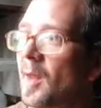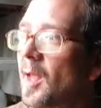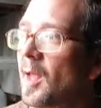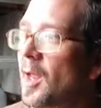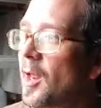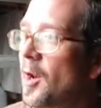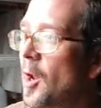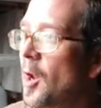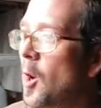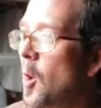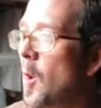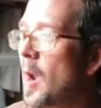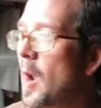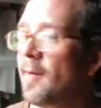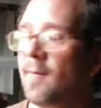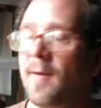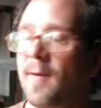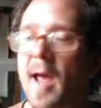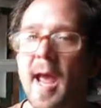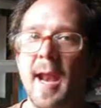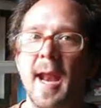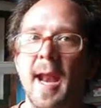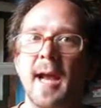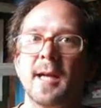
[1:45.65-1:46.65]

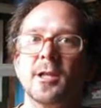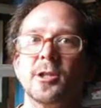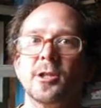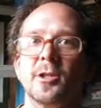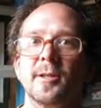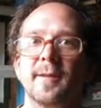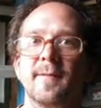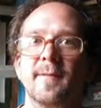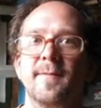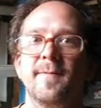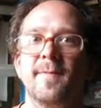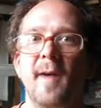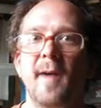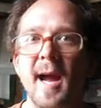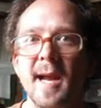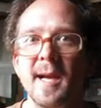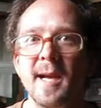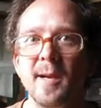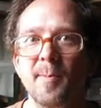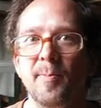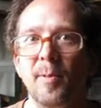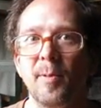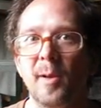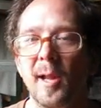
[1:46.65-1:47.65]
and actually
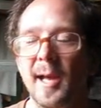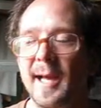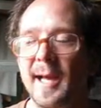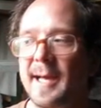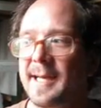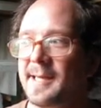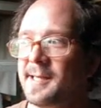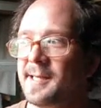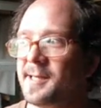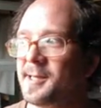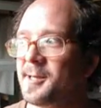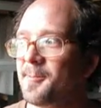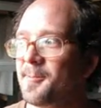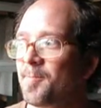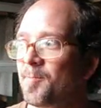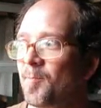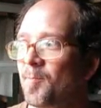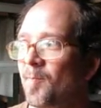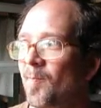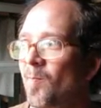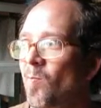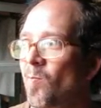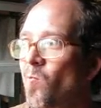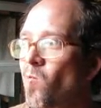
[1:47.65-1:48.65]
find a place,
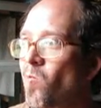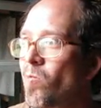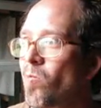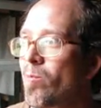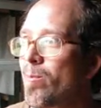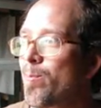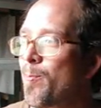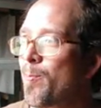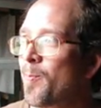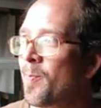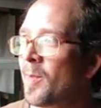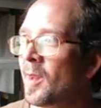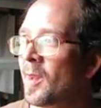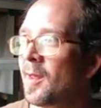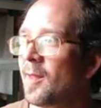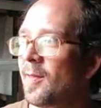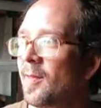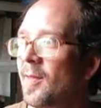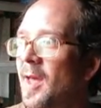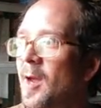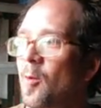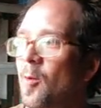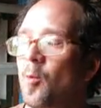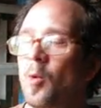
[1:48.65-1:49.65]

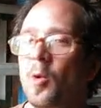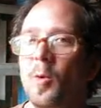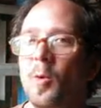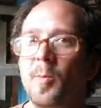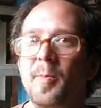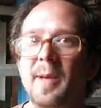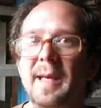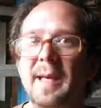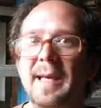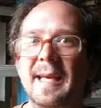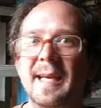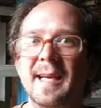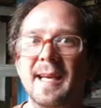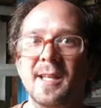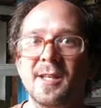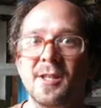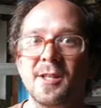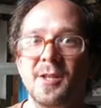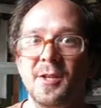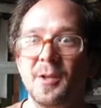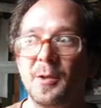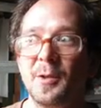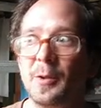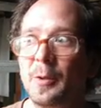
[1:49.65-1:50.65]
they will begin
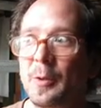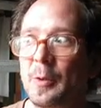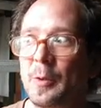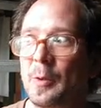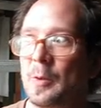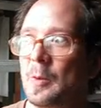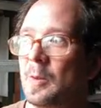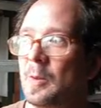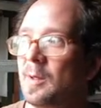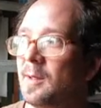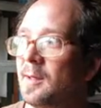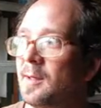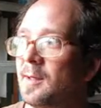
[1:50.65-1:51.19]
to